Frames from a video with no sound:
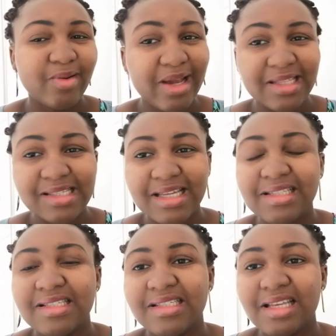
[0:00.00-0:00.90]
I know I had
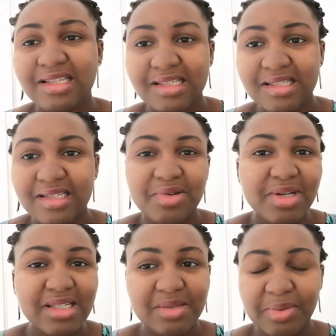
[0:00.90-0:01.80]
said 6
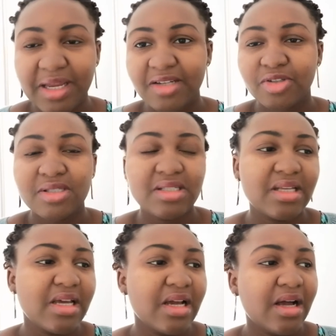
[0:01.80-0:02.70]
series, but I just